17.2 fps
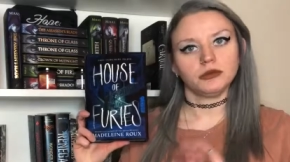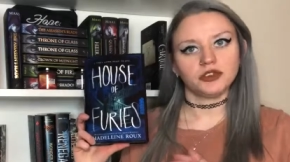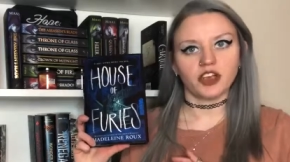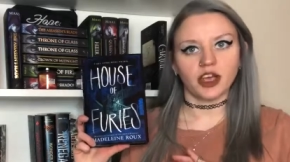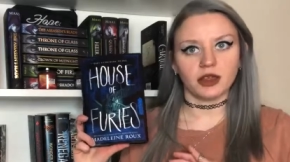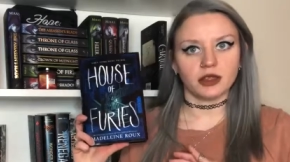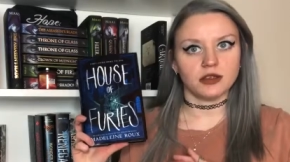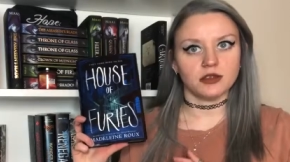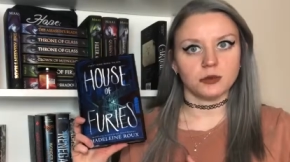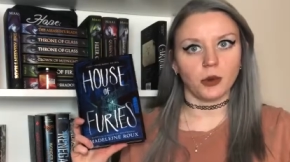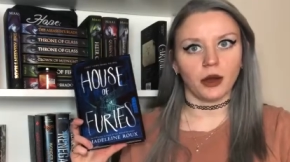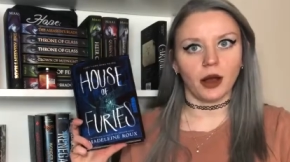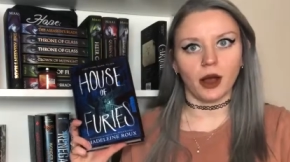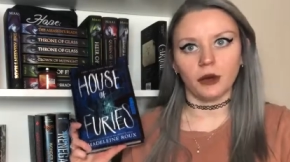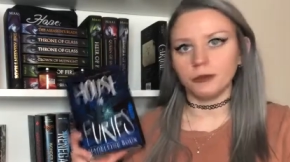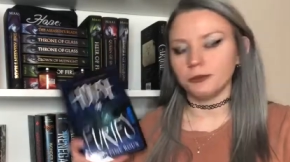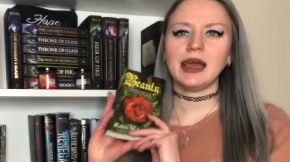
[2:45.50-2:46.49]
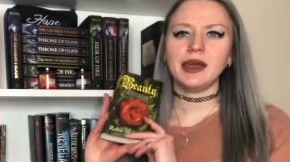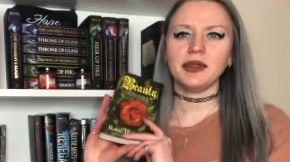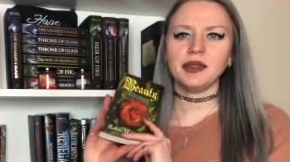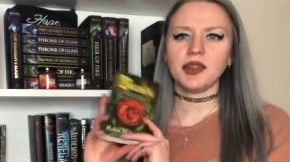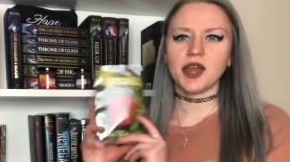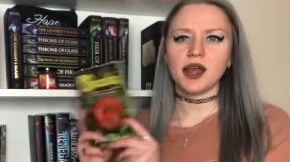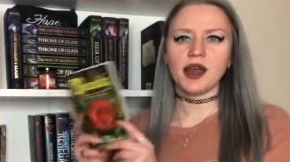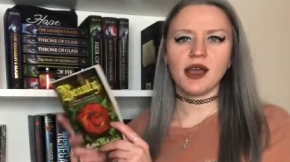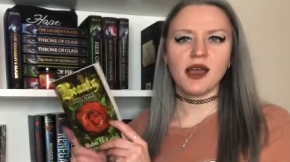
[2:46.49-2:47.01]
check this one out. And
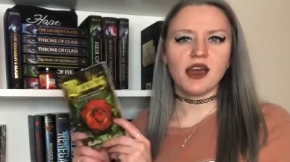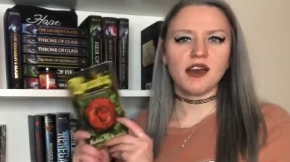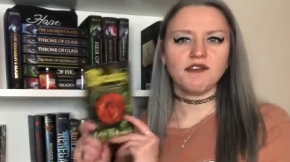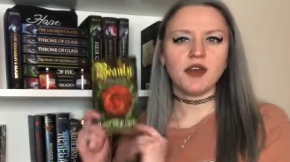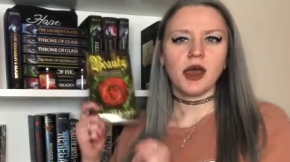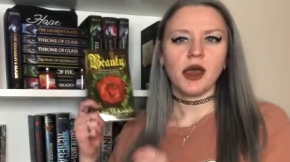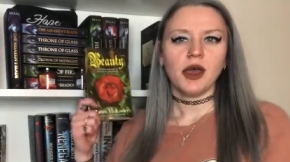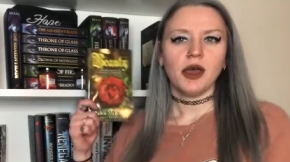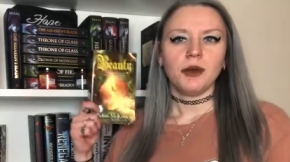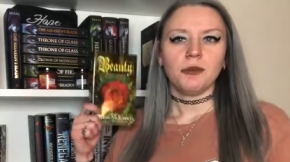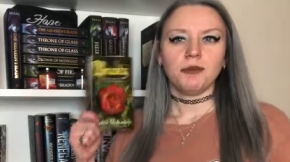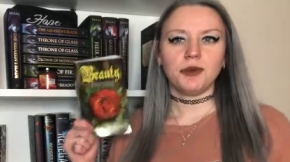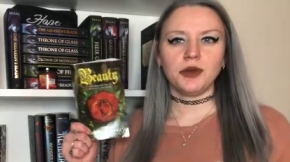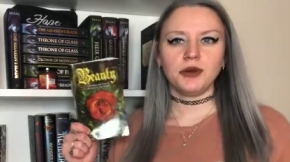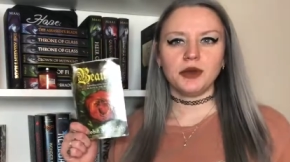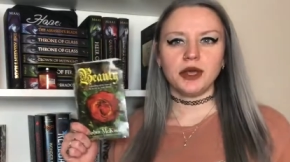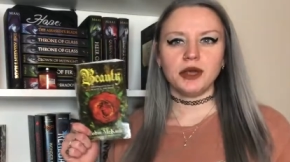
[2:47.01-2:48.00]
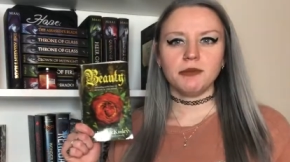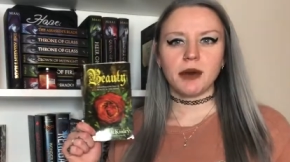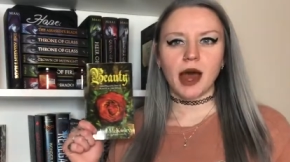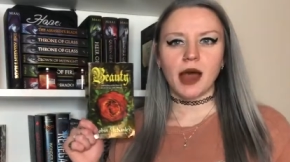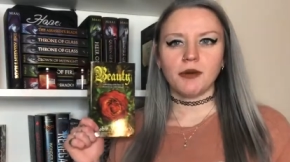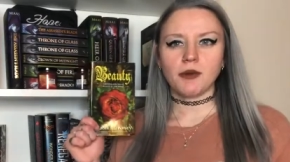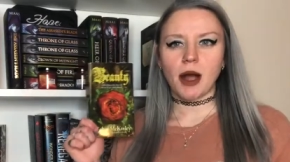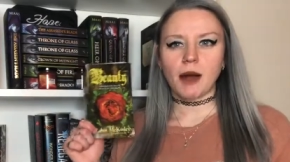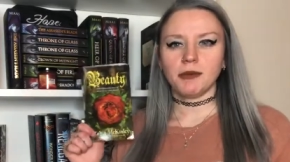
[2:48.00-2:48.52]
then I have Beauty
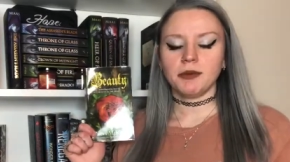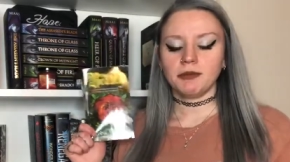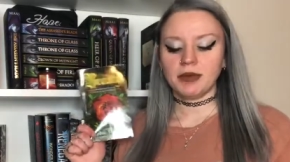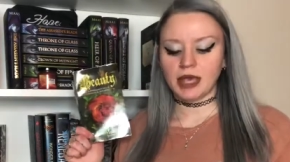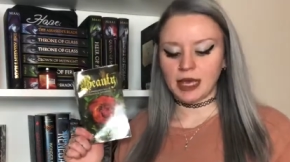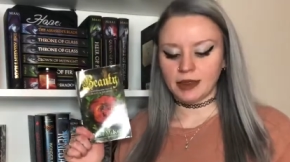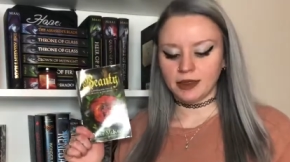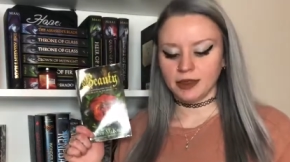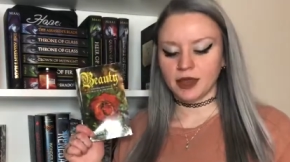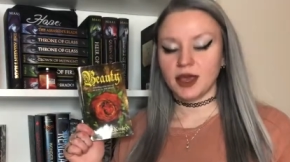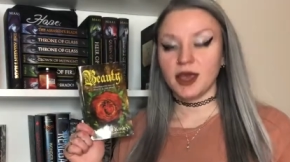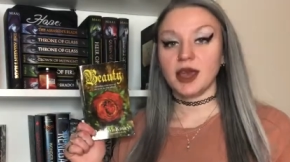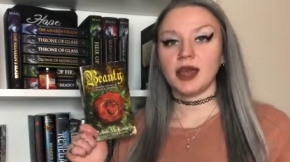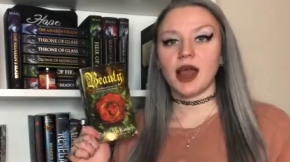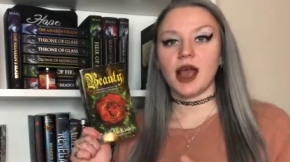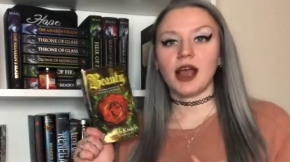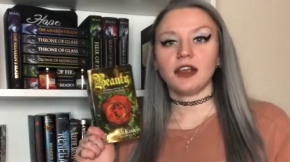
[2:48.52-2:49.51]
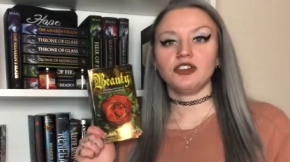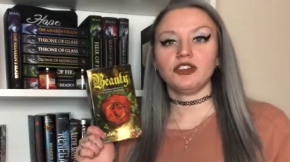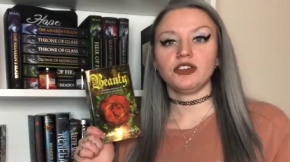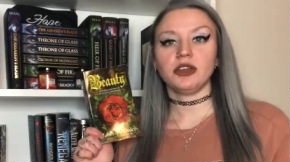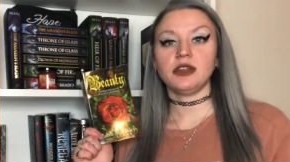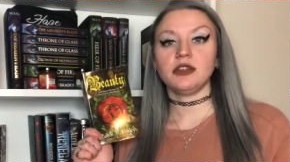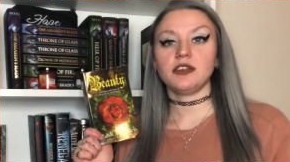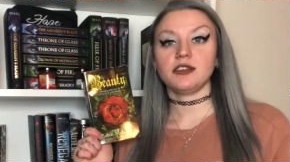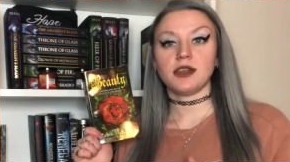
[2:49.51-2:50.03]
by Robin McKinley and
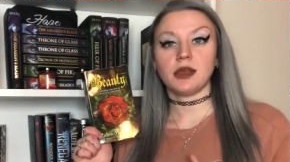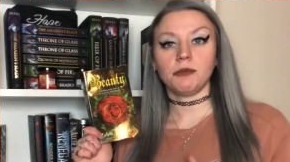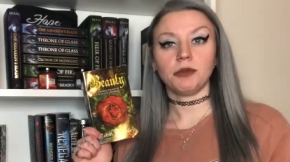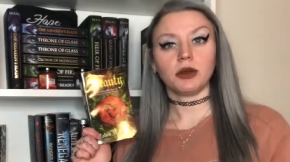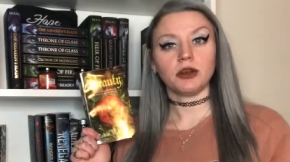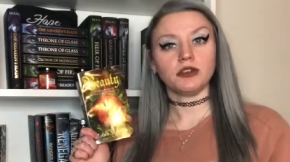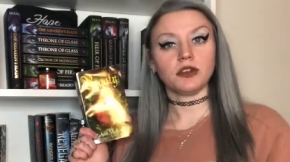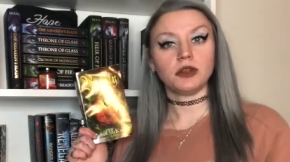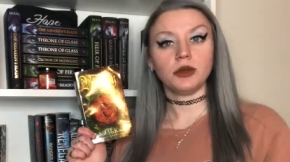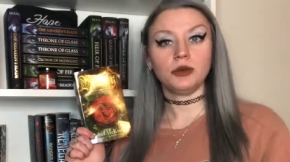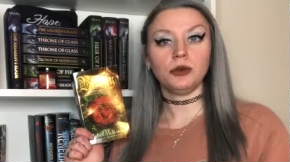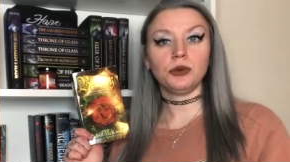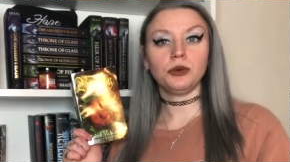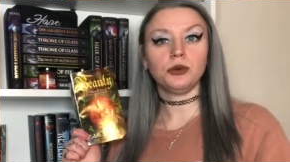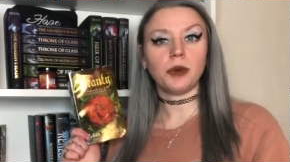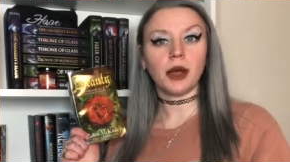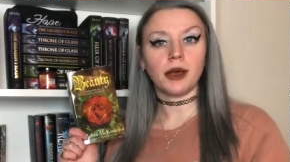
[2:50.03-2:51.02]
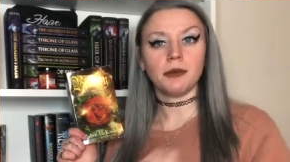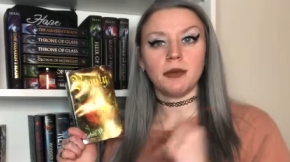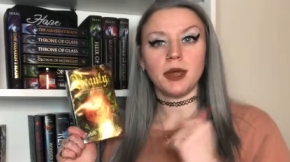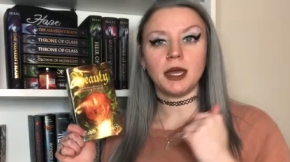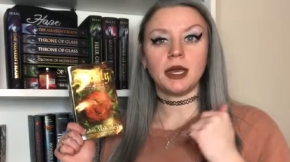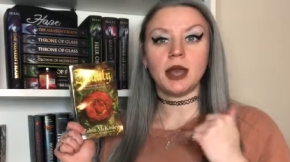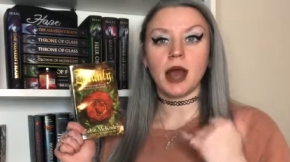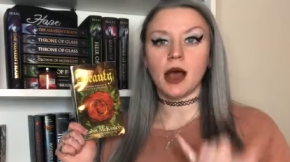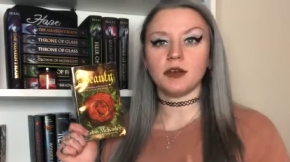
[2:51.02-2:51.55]
actually the same person who
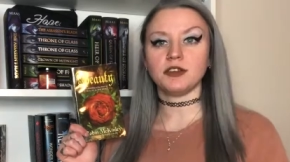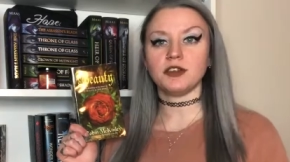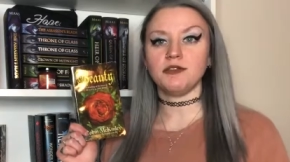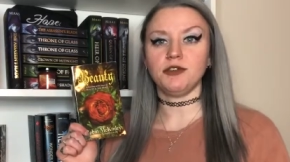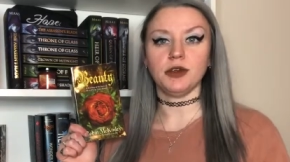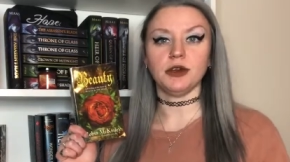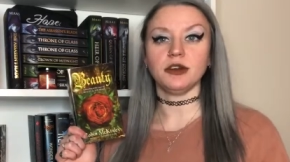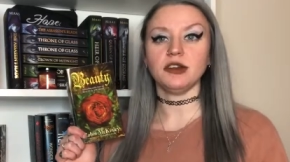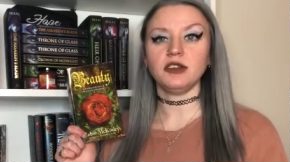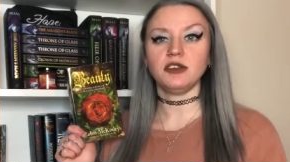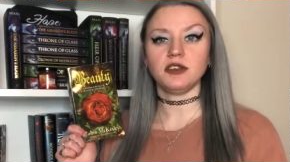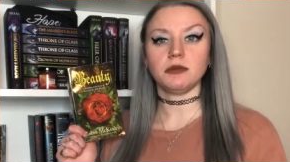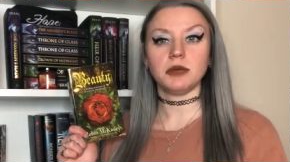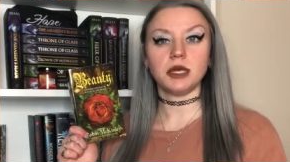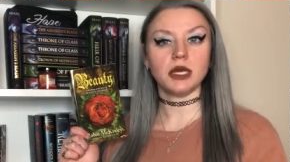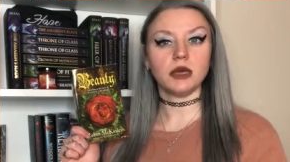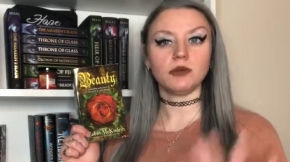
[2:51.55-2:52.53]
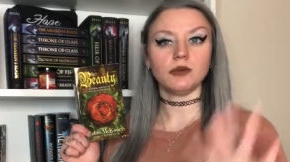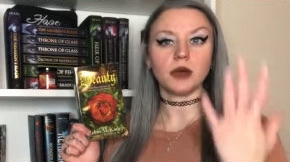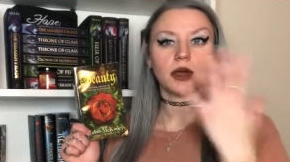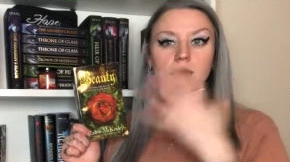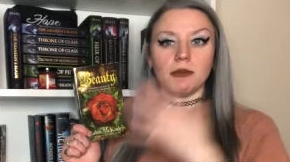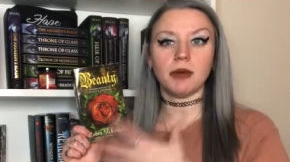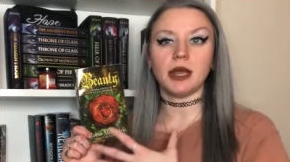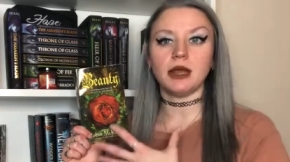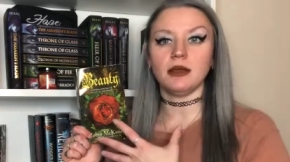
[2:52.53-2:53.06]
recommended House of Furies to me
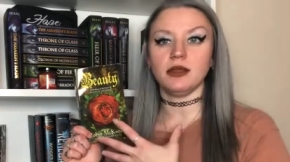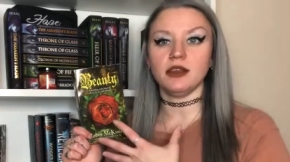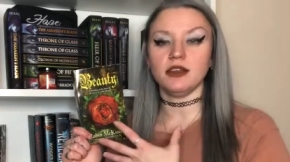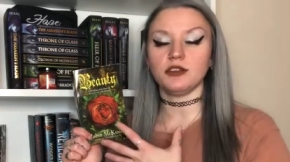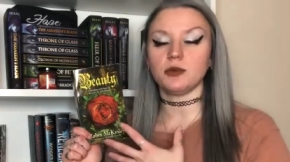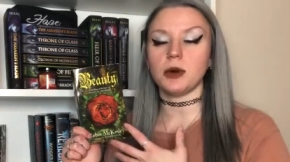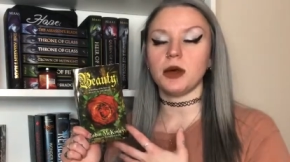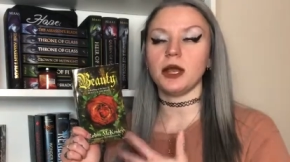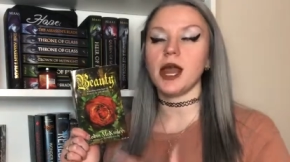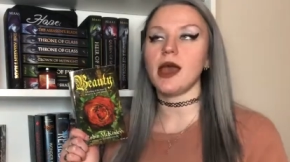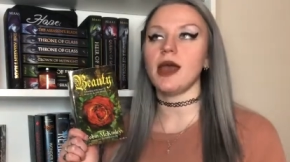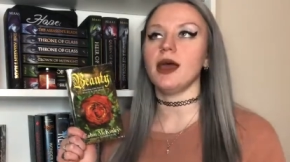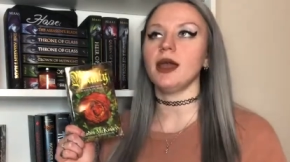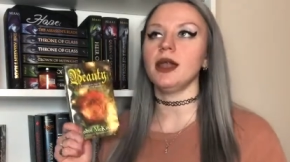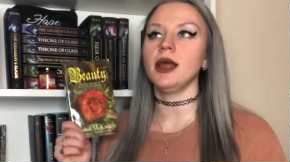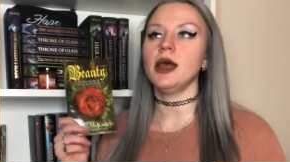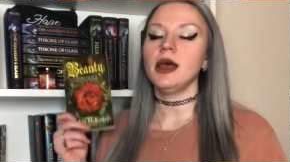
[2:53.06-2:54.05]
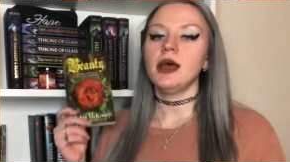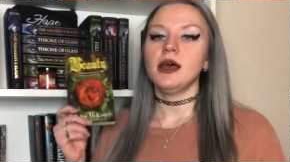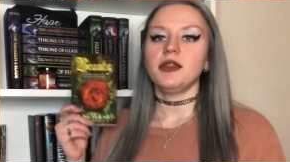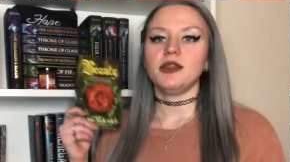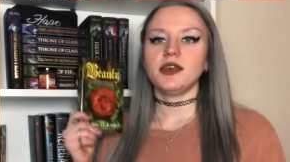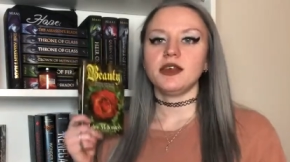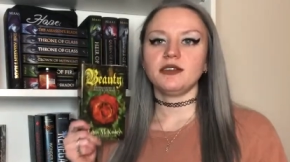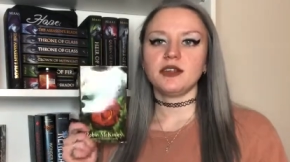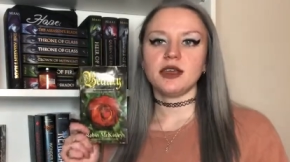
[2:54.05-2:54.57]
recommended this one and
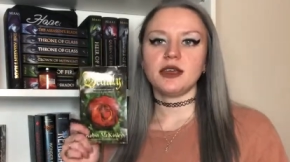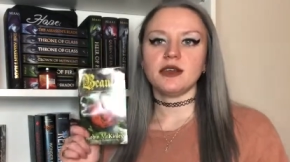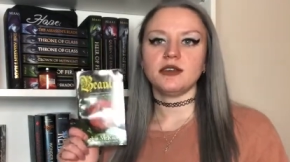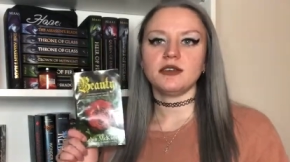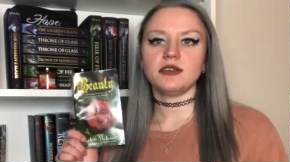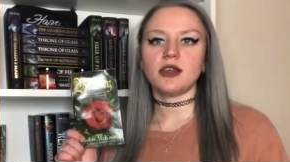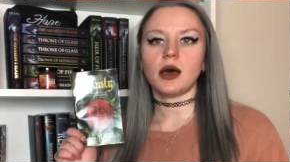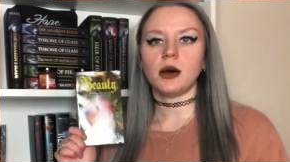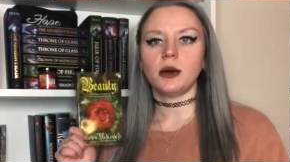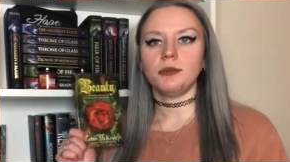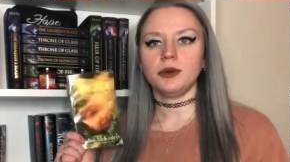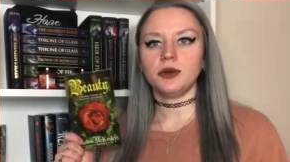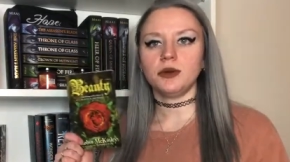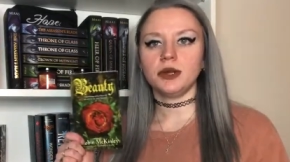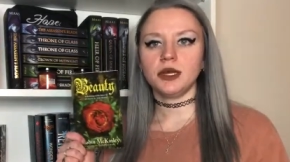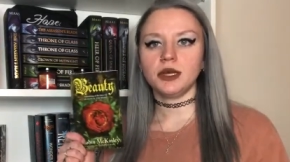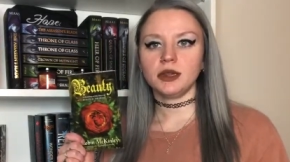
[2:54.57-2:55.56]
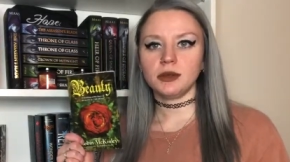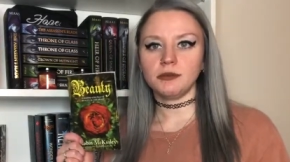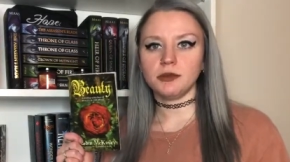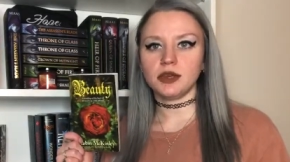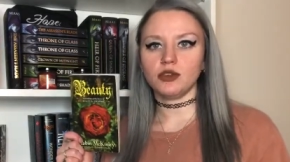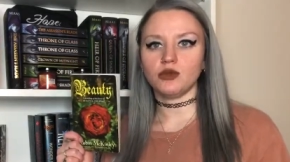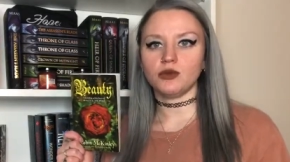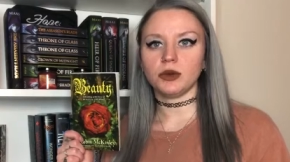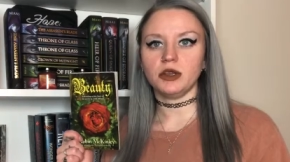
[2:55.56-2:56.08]
this is a Beauty and the
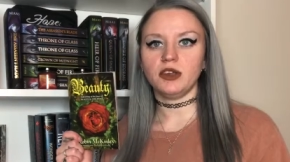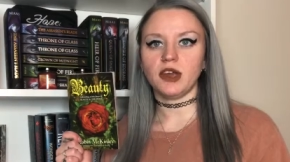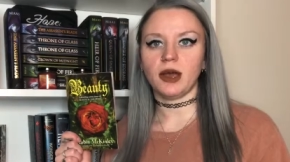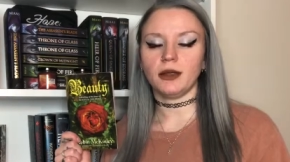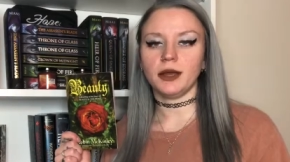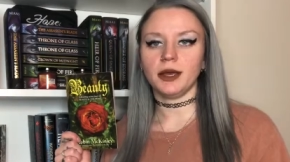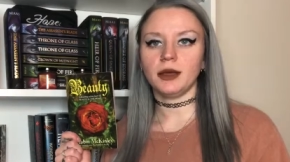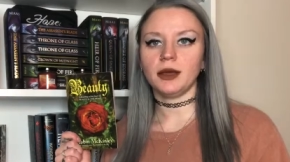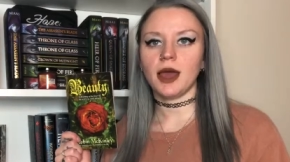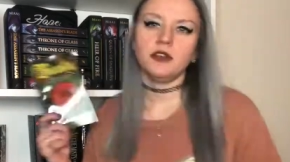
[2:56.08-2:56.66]
Beast retelling.